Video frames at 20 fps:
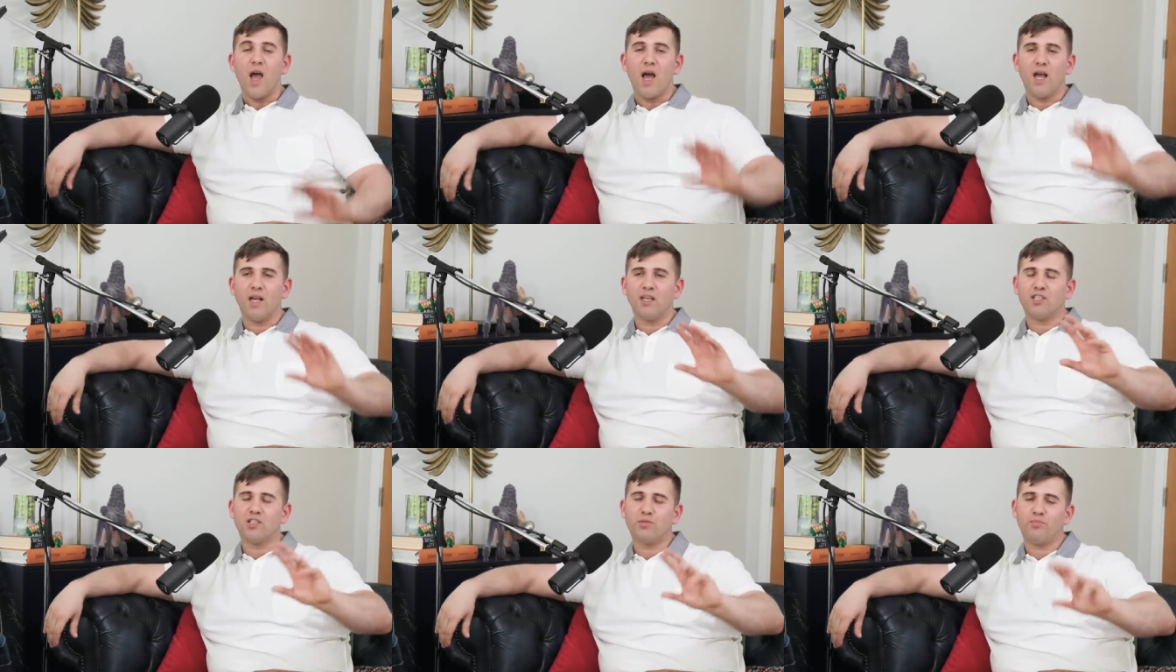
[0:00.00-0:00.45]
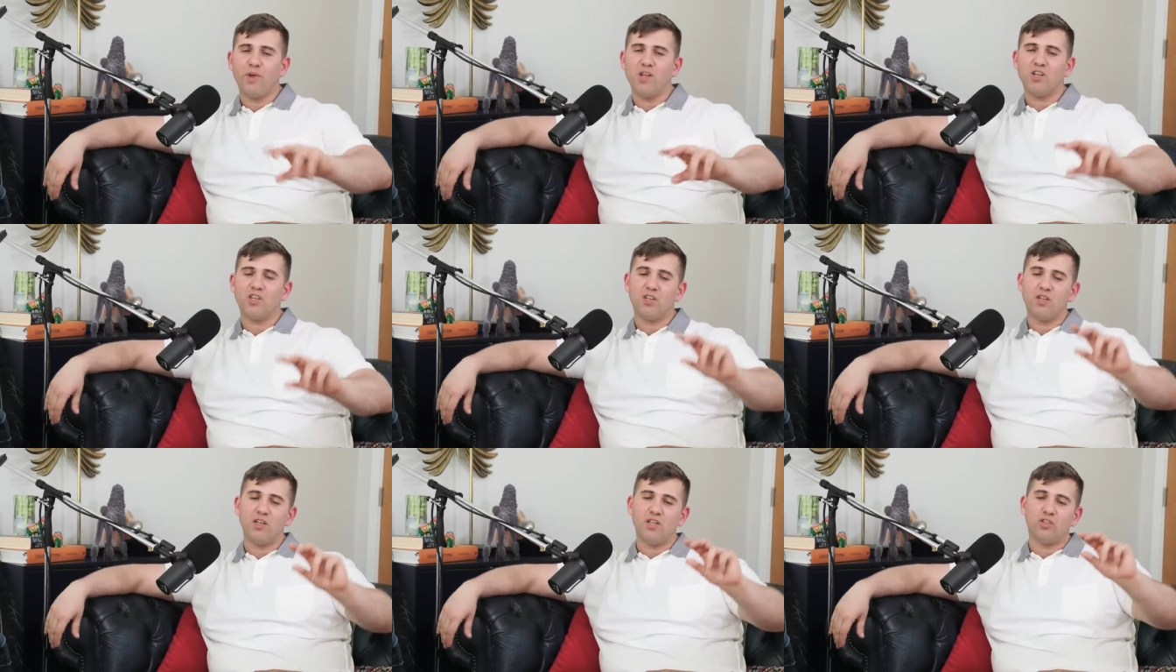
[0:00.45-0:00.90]

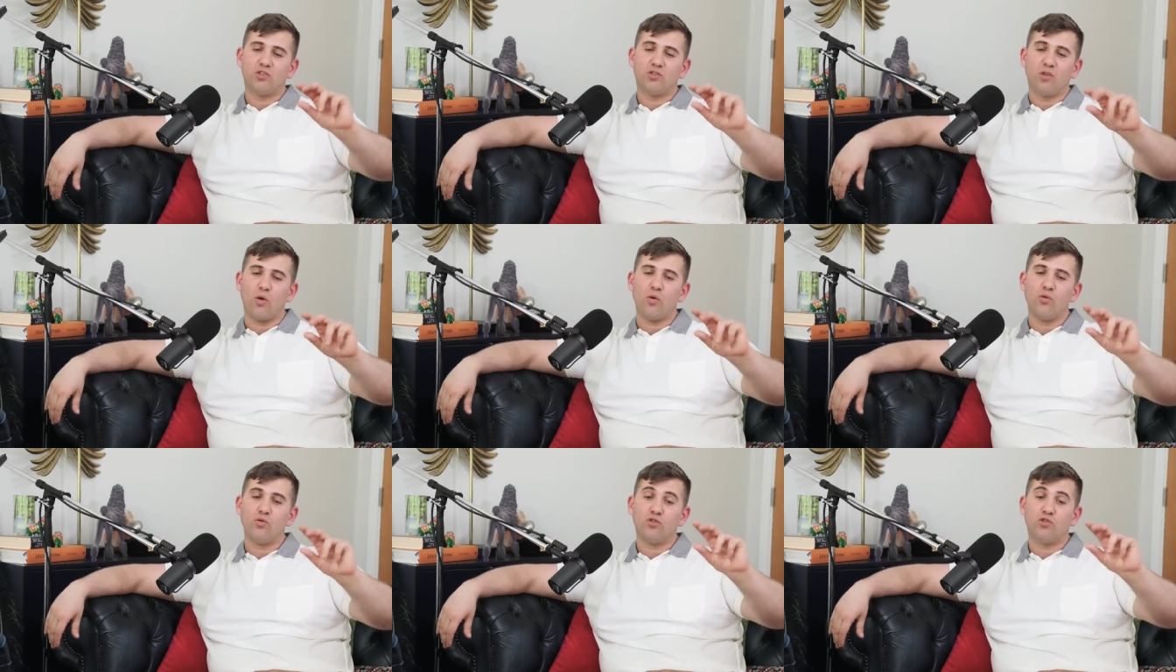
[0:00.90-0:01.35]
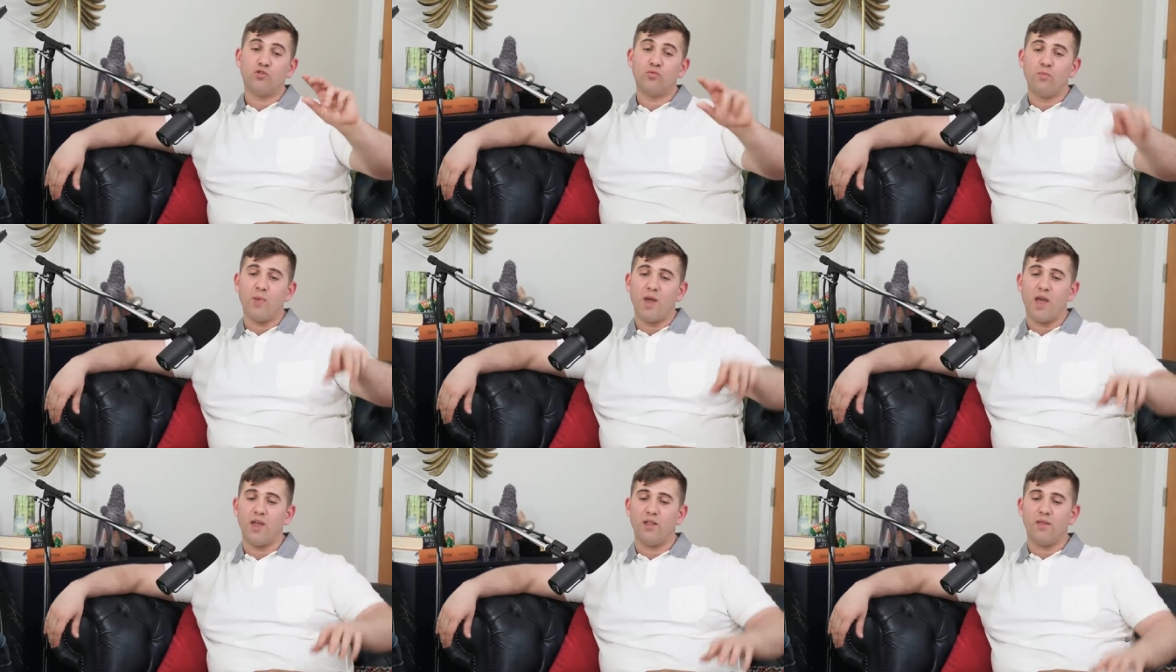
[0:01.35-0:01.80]
especially those
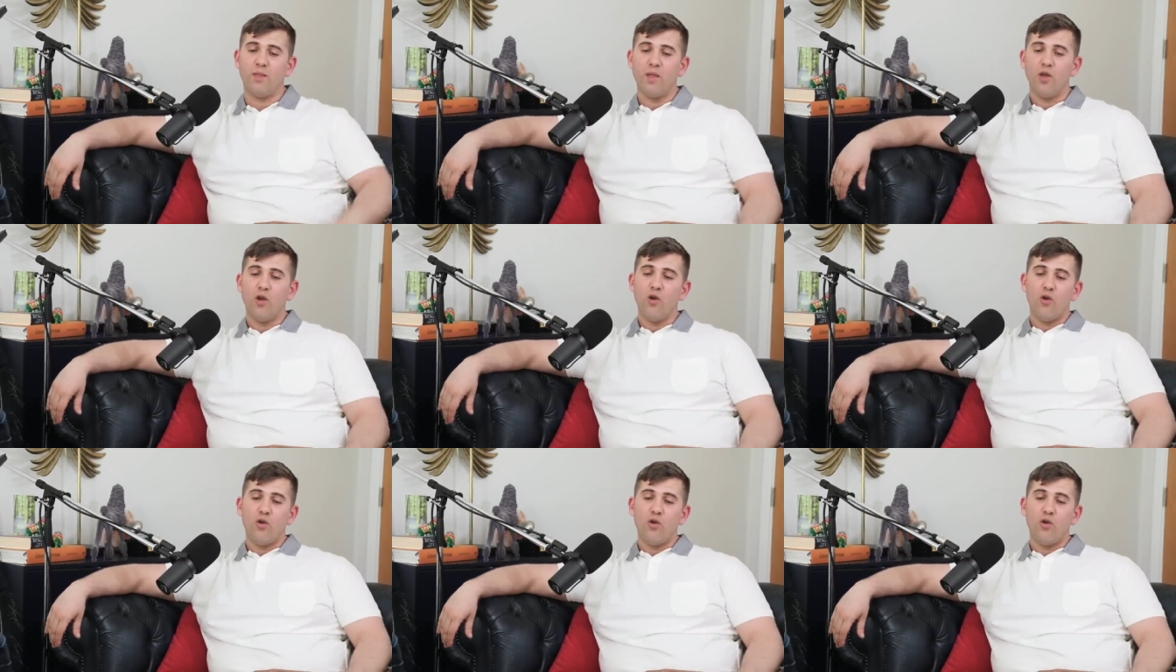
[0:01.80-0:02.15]
men